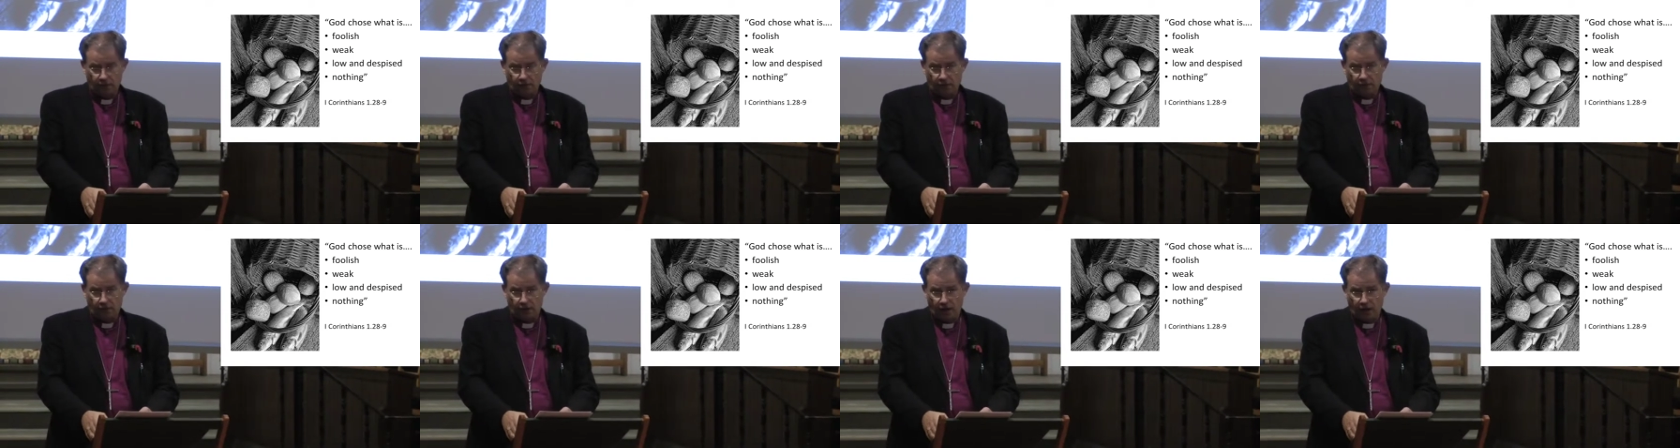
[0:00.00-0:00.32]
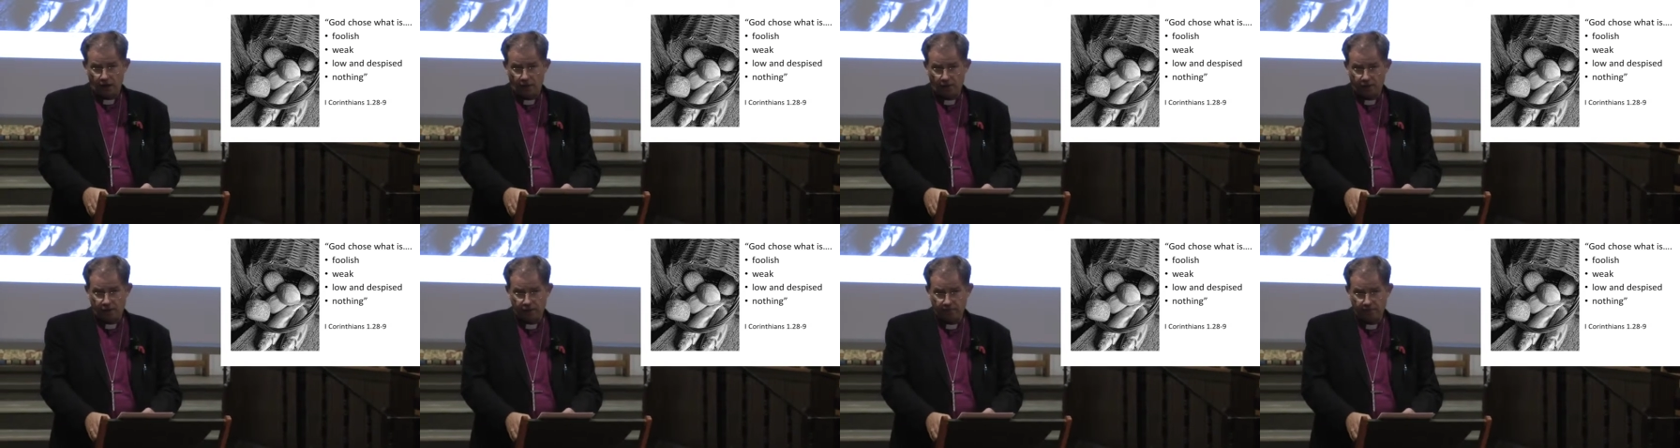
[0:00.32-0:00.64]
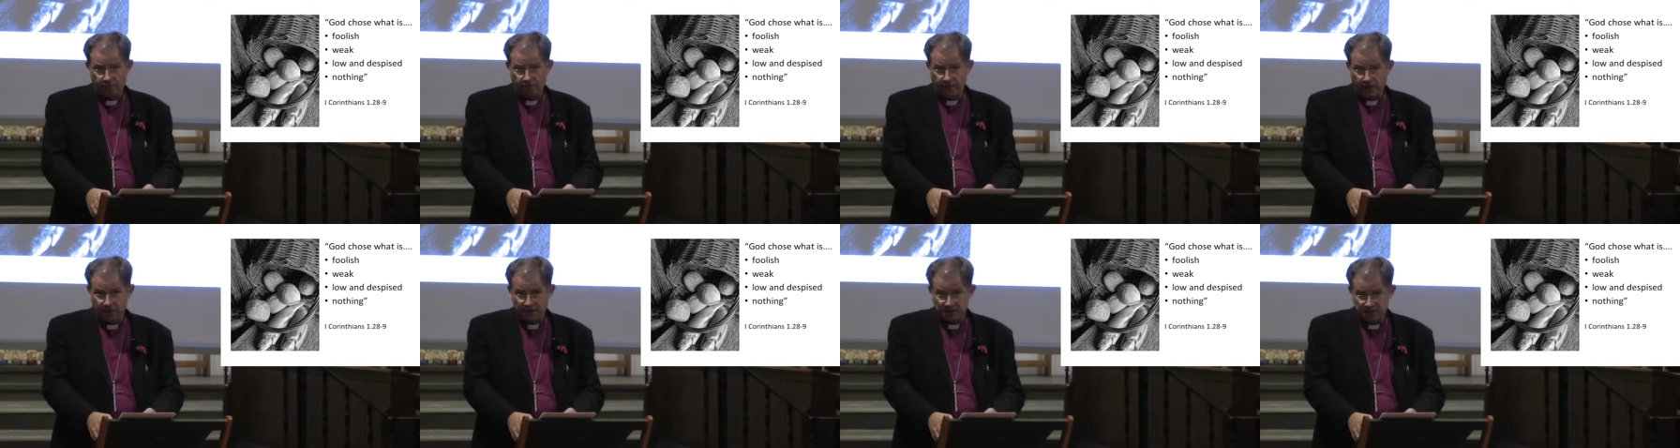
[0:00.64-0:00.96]
And when I look
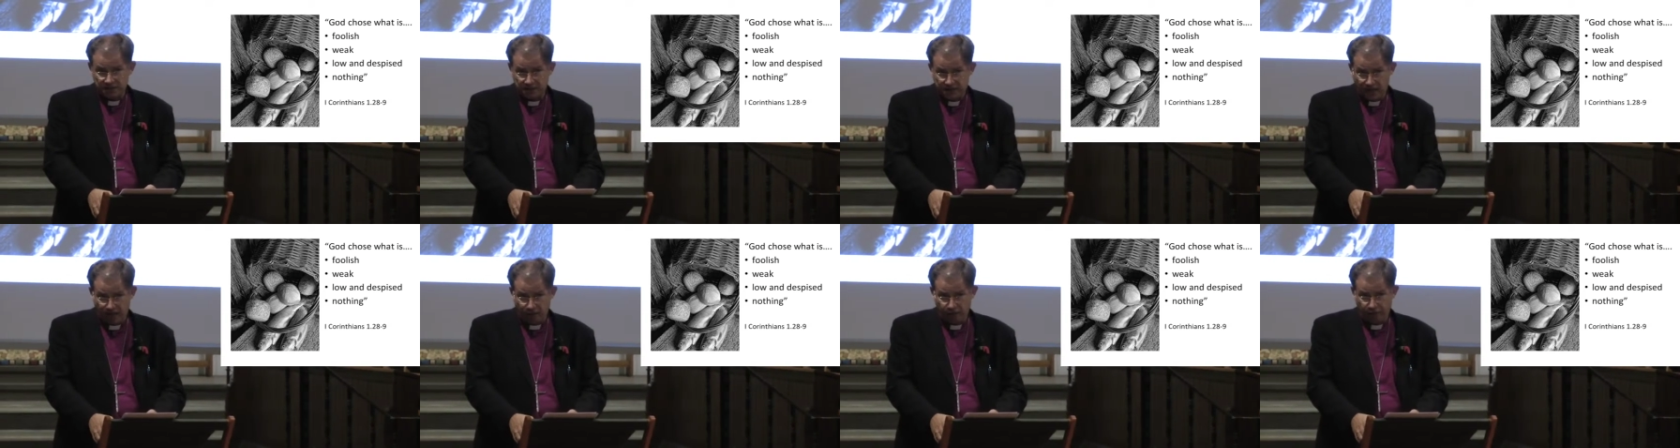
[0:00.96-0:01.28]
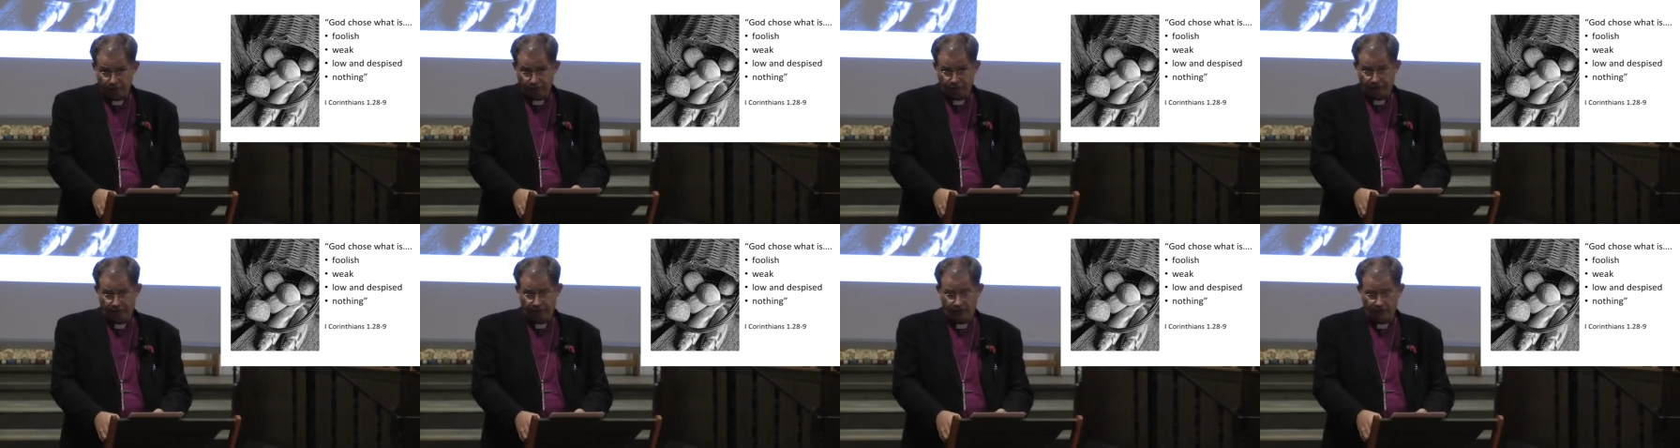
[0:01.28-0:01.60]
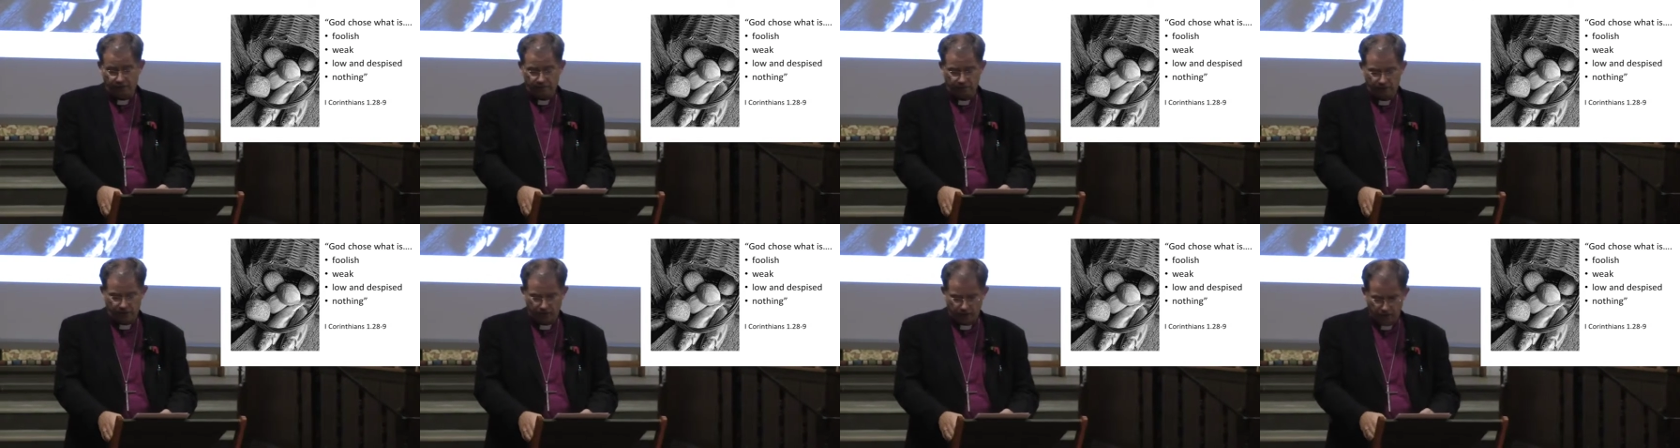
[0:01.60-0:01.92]
at myself
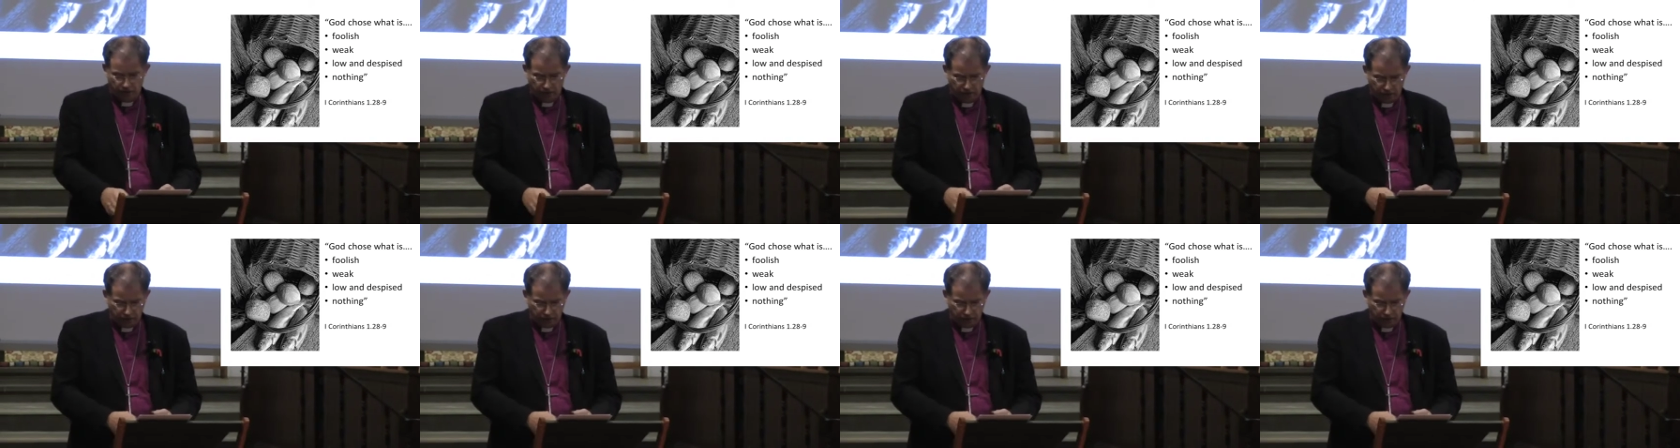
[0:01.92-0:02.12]
and when I